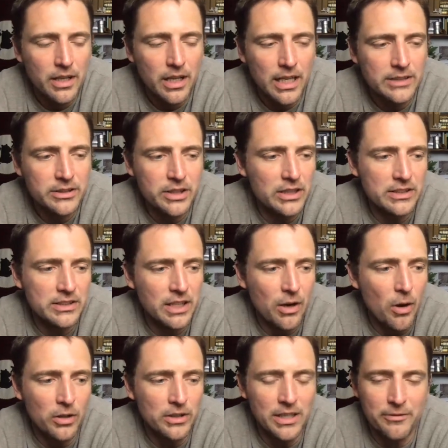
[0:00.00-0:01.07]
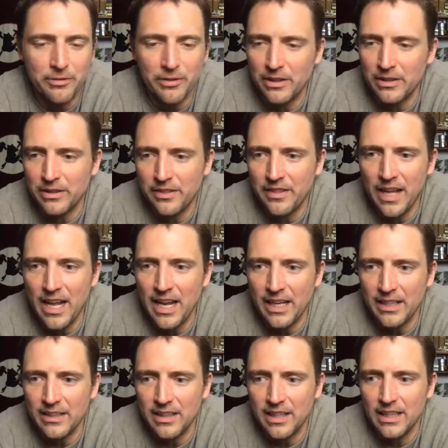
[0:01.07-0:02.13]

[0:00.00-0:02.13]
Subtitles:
it's just a whole different thing.